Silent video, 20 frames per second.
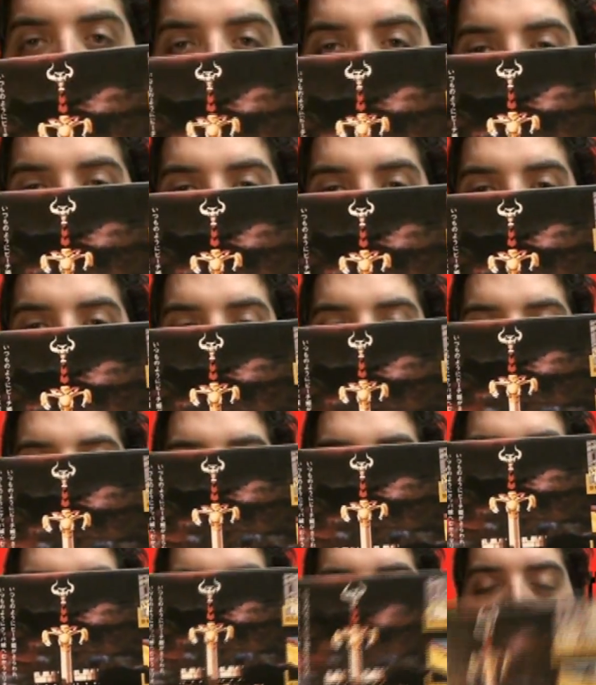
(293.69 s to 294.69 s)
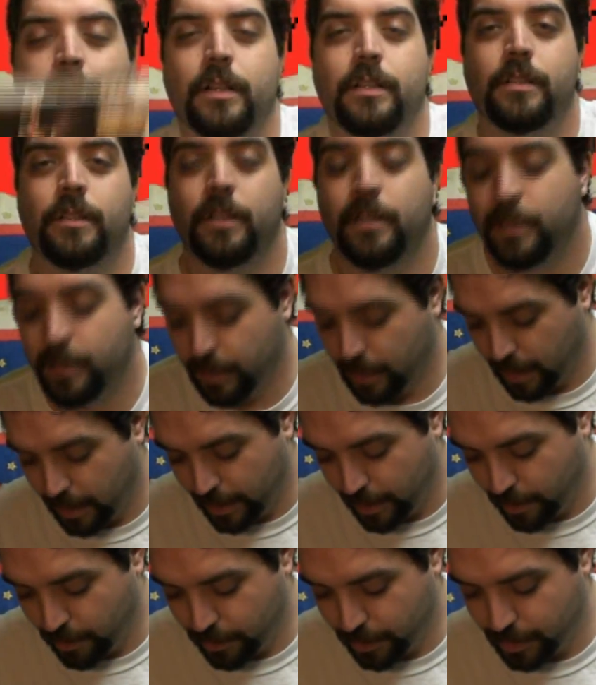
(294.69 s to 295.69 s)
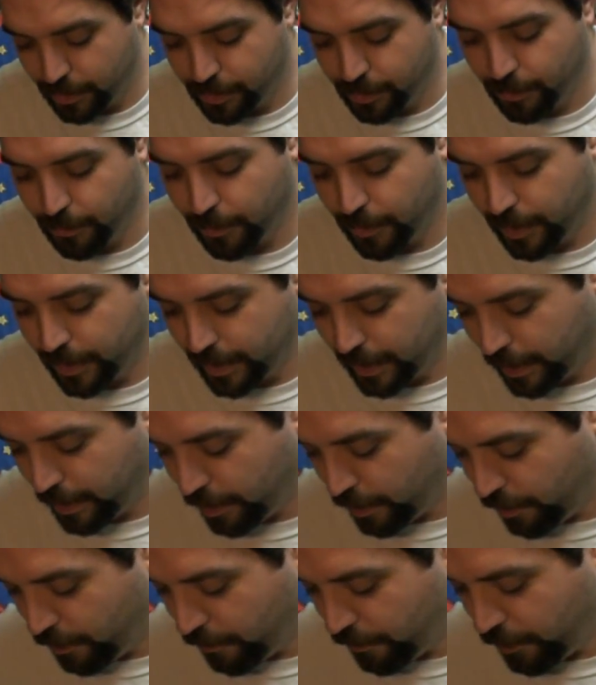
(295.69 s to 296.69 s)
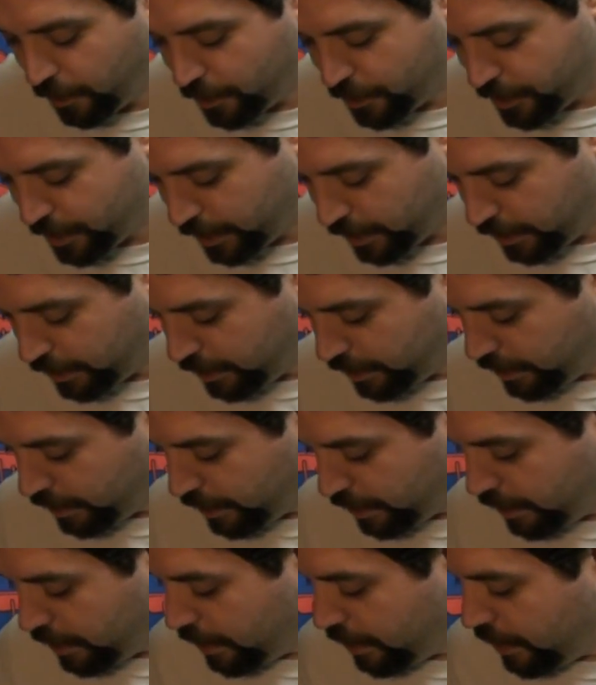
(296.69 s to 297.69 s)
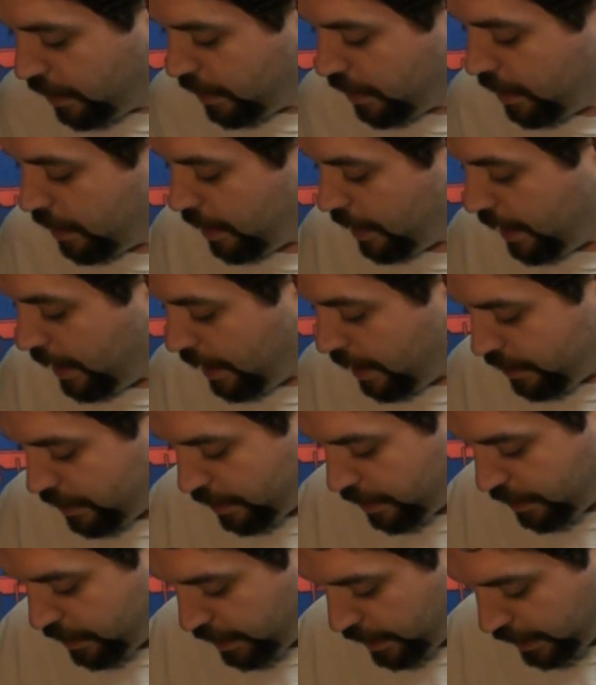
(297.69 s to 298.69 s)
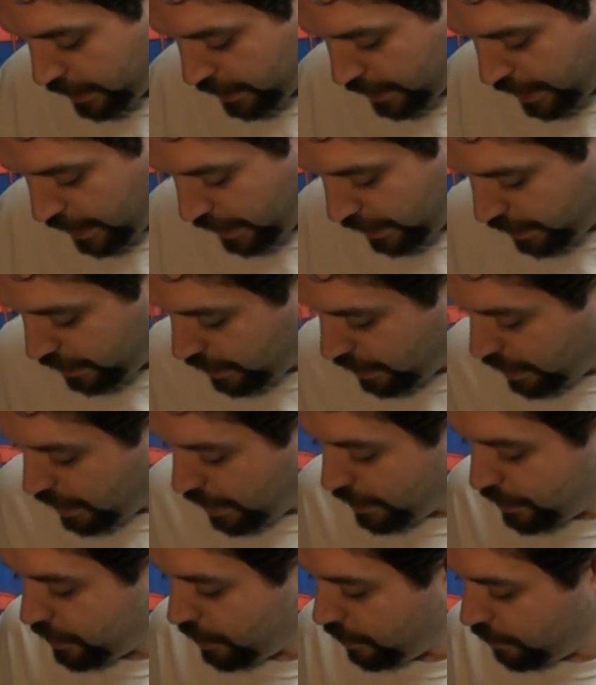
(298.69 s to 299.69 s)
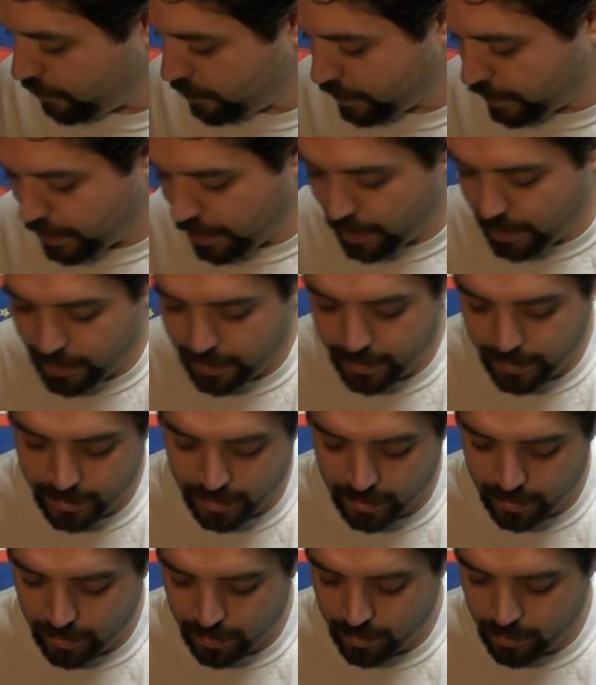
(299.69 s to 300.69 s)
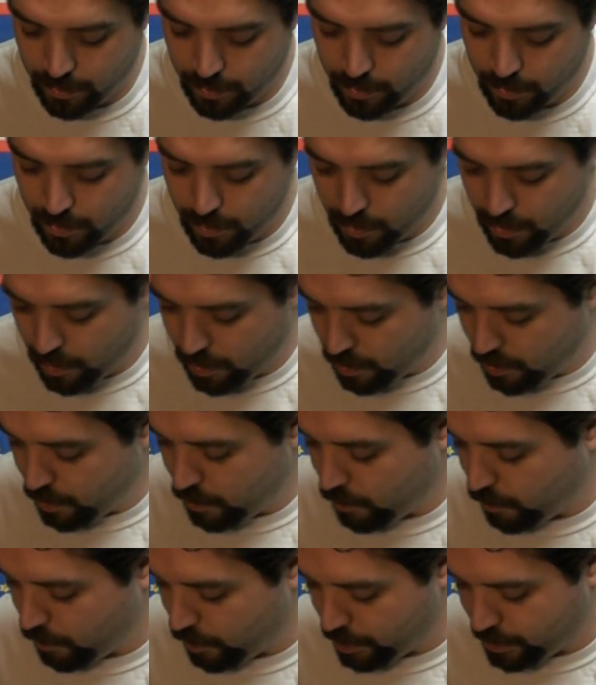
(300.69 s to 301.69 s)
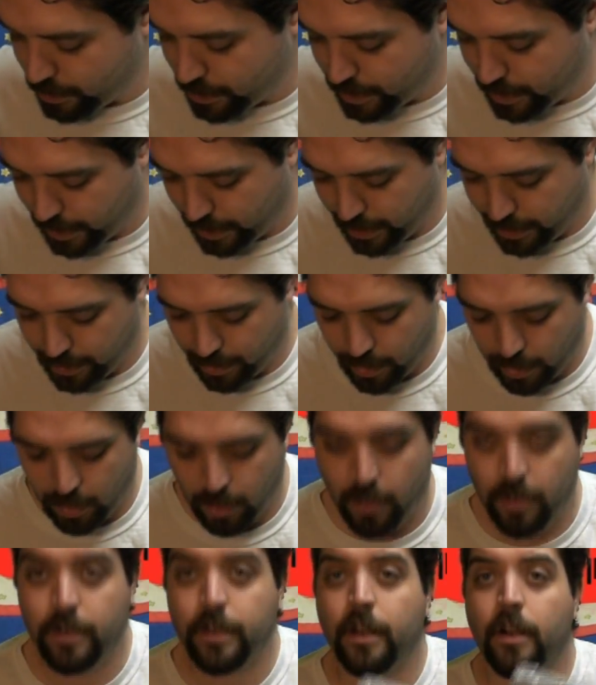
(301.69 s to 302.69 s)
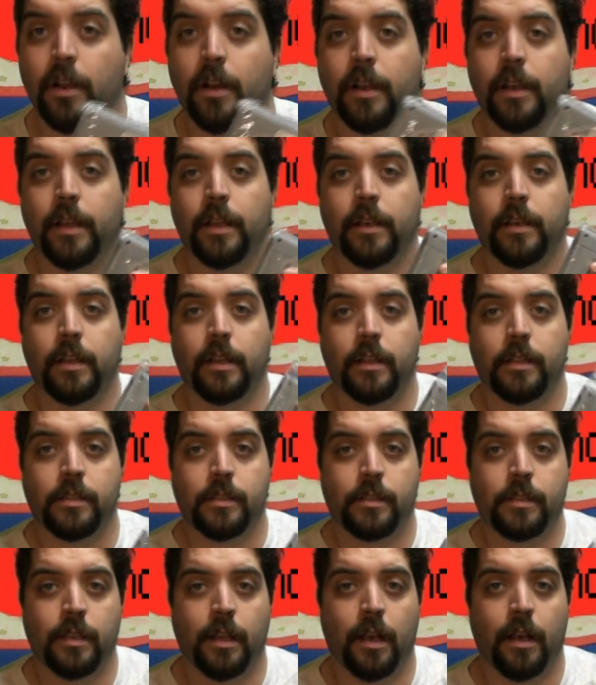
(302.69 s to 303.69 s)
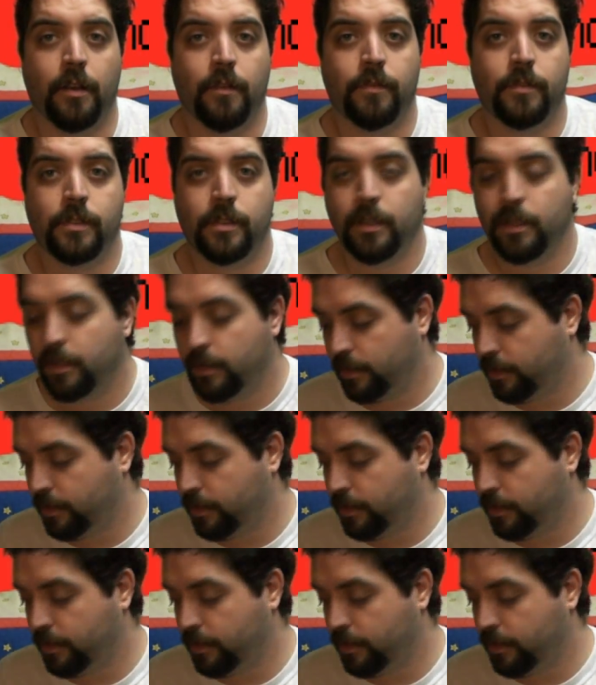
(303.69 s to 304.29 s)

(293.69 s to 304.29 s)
that's really cool about this is I own the Super Nintendo version, and the thing that I thought was kind of neat was the art on it itself. So